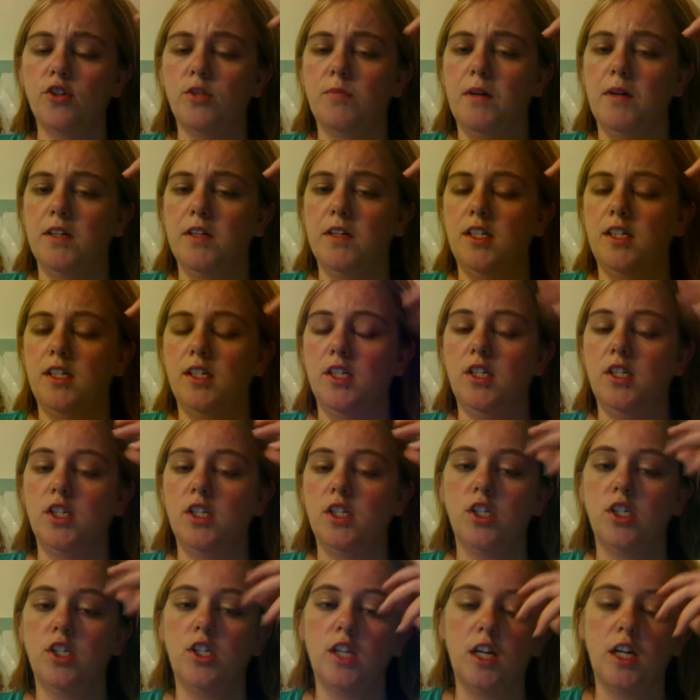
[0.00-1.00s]
but she's
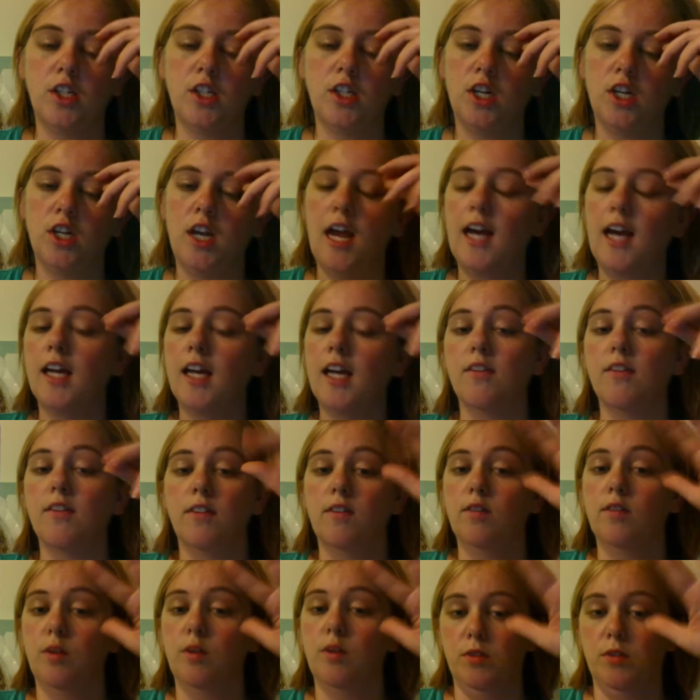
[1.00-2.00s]
just such a negative
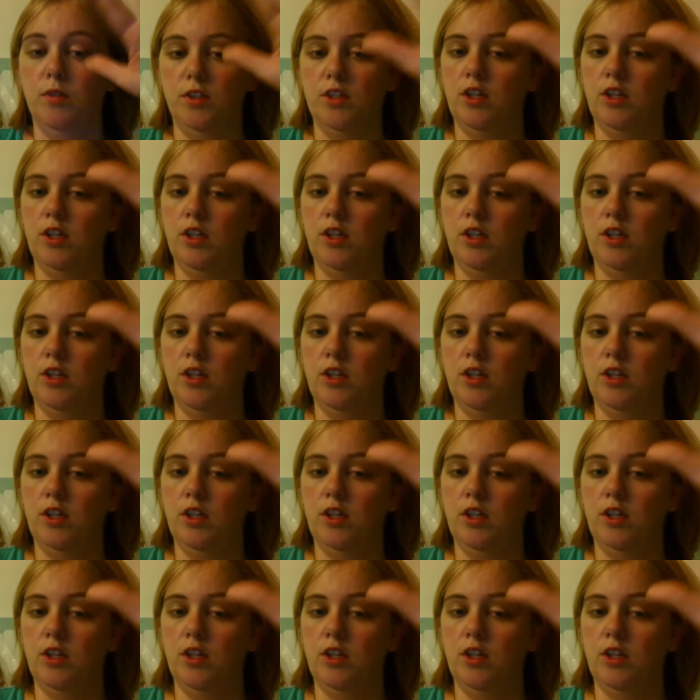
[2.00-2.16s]
influence